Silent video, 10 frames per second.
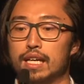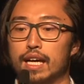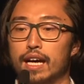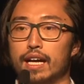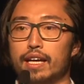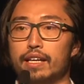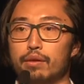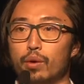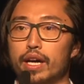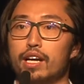And
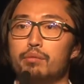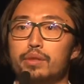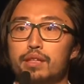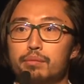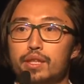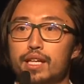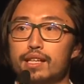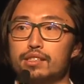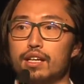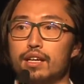what Airbnb
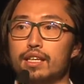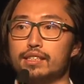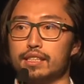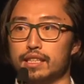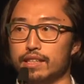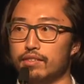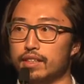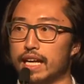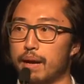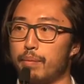has done is giving
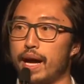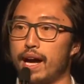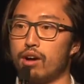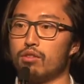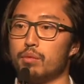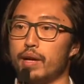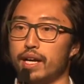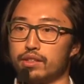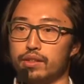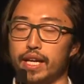that power
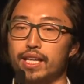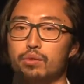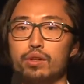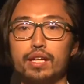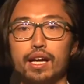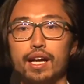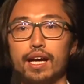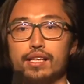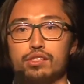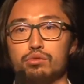back to anyone that
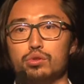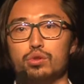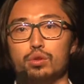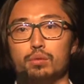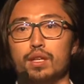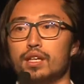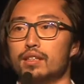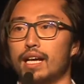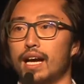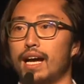has a room,
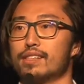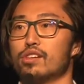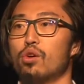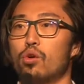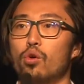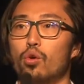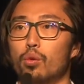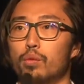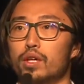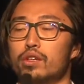that has a
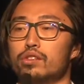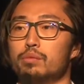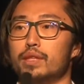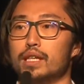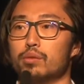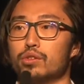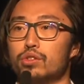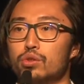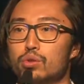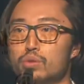home, to be able
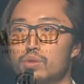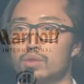to